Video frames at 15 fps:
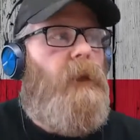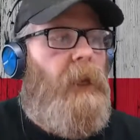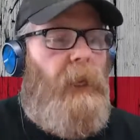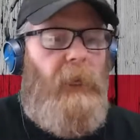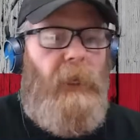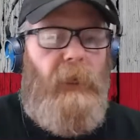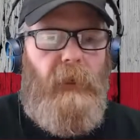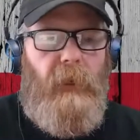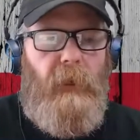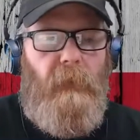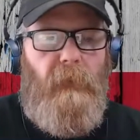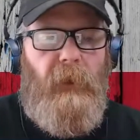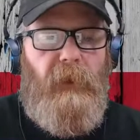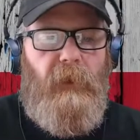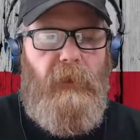And,
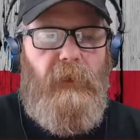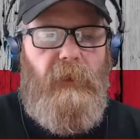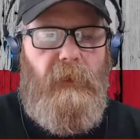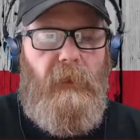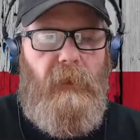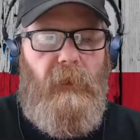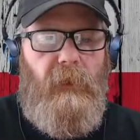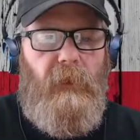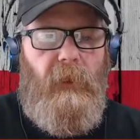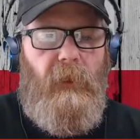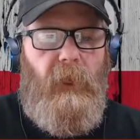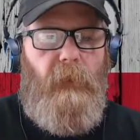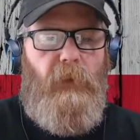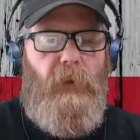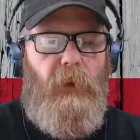but
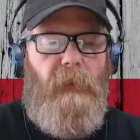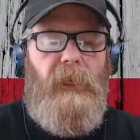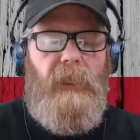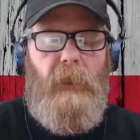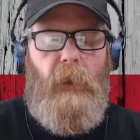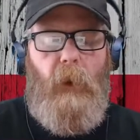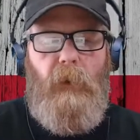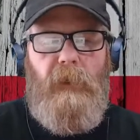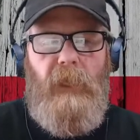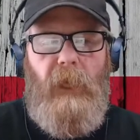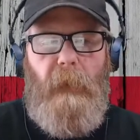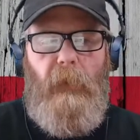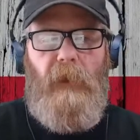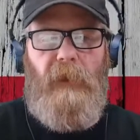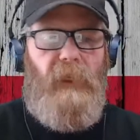the previous owners
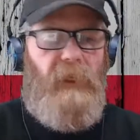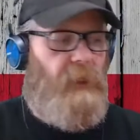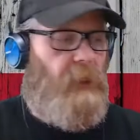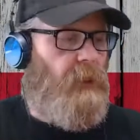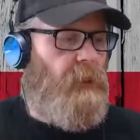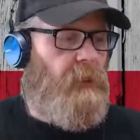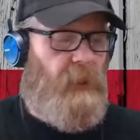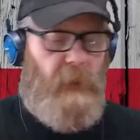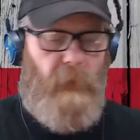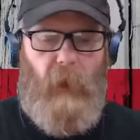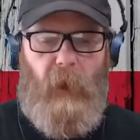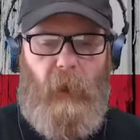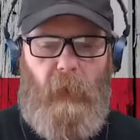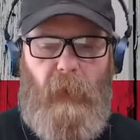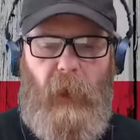had bought these little
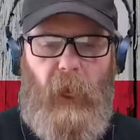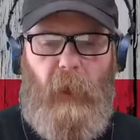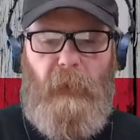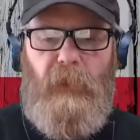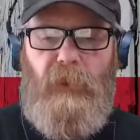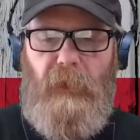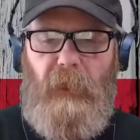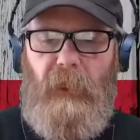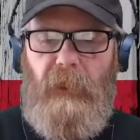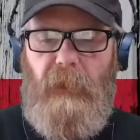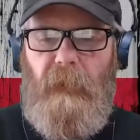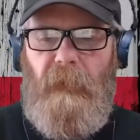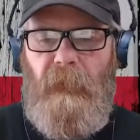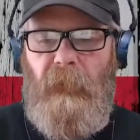small palm trees